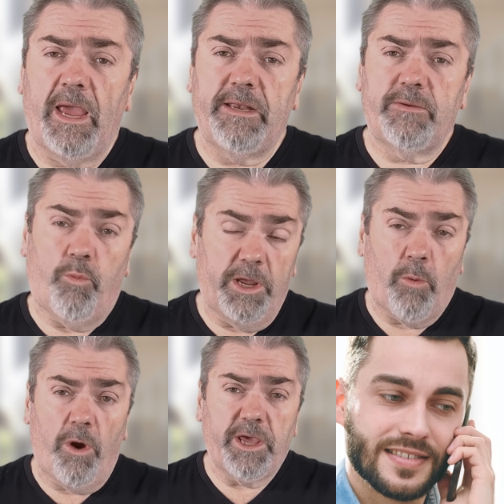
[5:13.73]
and
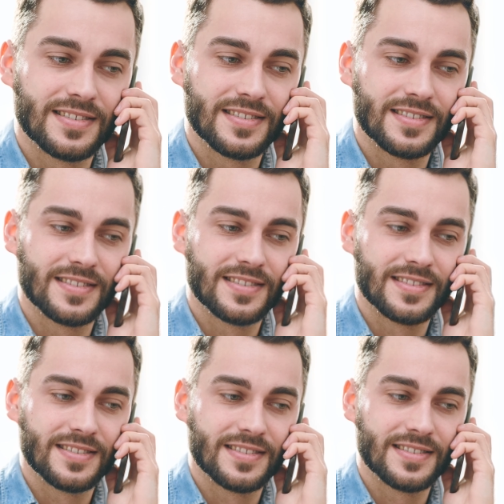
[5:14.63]
while you're going through the
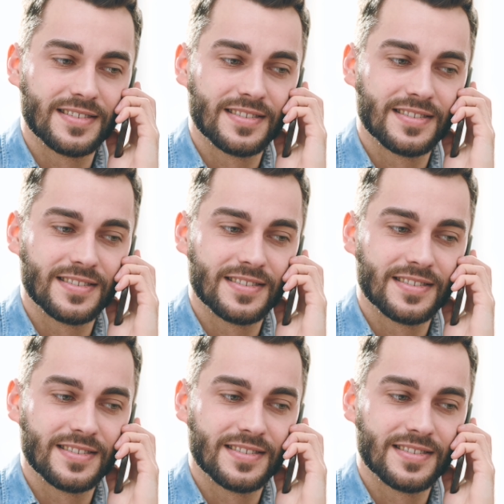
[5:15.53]
process,